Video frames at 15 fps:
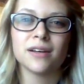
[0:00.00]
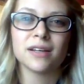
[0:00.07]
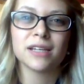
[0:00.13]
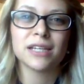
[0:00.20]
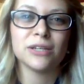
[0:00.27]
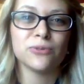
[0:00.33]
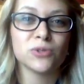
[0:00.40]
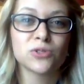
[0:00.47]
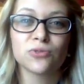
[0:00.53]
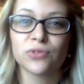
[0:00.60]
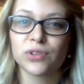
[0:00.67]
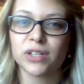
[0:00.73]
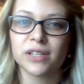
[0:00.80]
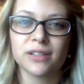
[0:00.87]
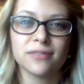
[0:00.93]
He was
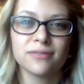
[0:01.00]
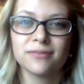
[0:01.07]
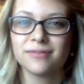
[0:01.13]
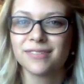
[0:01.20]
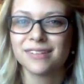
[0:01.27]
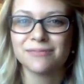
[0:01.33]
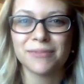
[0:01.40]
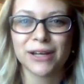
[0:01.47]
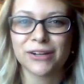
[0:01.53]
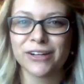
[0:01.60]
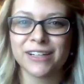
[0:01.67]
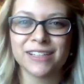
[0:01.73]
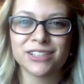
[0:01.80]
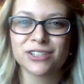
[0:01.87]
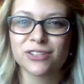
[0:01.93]
free. My
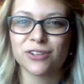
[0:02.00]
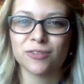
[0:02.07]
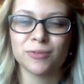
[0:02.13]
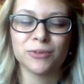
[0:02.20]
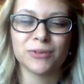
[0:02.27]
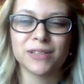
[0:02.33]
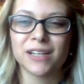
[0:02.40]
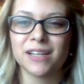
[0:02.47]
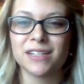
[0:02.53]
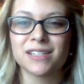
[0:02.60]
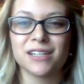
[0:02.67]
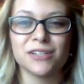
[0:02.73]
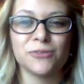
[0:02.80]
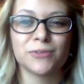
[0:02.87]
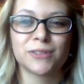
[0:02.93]
granny just called me one day and
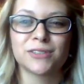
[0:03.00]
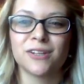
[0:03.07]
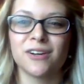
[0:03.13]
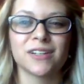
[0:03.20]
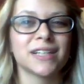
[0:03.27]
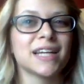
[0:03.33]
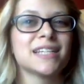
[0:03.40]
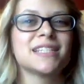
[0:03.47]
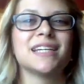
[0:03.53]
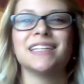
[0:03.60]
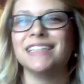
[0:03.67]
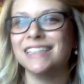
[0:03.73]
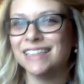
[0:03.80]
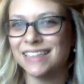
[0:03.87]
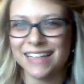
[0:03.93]
said, "You want a dog?" And I said,
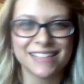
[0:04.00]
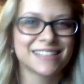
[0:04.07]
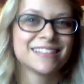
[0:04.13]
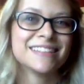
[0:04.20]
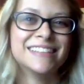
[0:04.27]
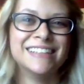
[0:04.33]
"Yes."